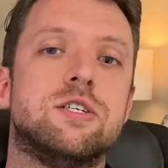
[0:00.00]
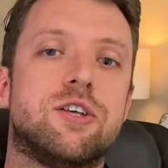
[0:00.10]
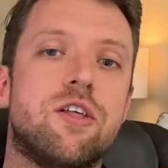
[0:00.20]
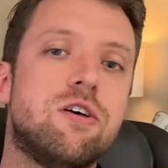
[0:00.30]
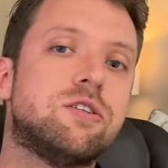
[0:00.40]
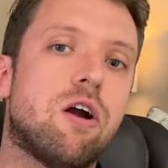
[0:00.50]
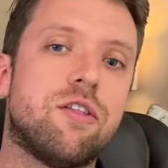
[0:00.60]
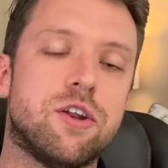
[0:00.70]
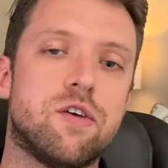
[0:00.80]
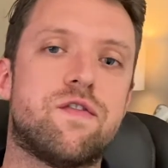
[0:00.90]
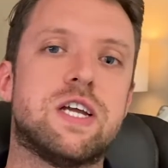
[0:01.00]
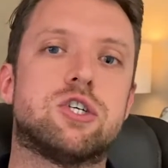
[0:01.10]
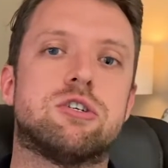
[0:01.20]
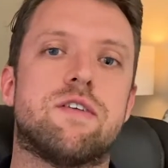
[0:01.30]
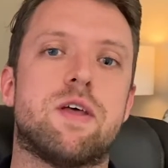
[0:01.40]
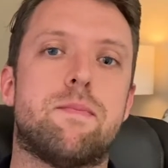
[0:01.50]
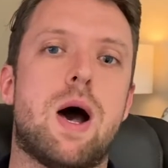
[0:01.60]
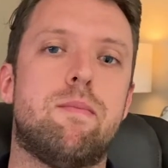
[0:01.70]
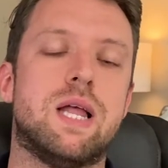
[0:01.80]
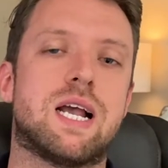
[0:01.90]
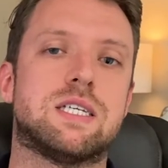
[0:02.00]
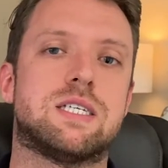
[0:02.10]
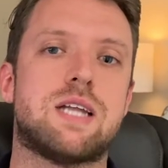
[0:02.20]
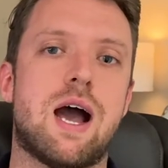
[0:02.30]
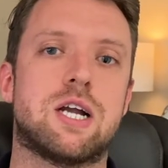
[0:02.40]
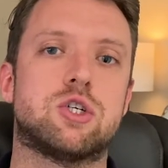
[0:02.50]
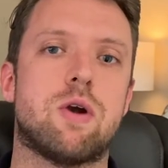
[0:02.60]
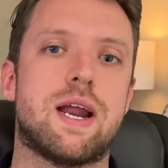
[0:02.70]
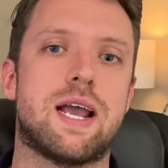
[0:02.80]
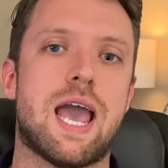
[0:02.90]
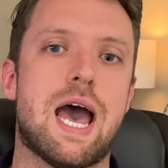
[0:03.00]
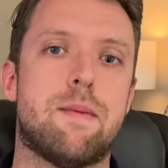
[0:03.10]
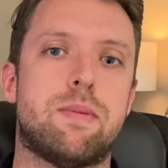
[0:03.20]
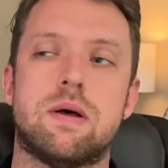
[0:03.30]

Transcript: So those are all the new features of the Public stock trading app.